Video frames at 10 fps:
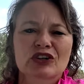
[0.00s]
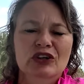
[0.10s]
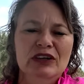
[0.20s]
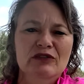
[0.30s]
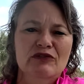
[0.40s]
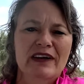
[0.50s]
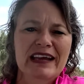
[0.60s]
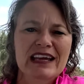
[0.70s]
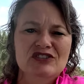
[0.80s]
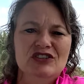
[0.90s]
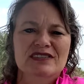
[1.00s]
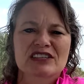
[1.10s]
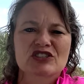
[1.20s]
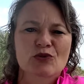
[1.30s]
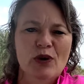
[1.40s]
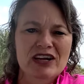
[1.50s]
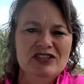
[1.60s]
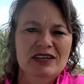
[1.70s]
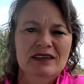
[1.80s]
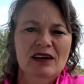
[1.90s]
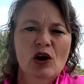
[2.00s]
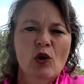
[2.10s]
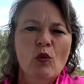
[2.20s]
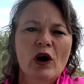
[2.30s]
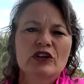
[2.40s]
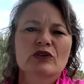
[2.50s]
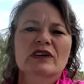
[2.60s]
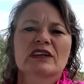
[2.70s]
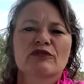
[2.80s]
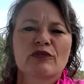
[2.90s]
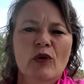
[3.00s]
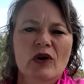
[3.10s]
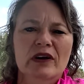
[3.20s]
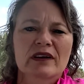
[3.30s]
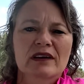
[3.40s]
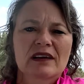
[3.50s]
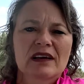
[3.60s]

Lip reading: current financial situation, what you can afford,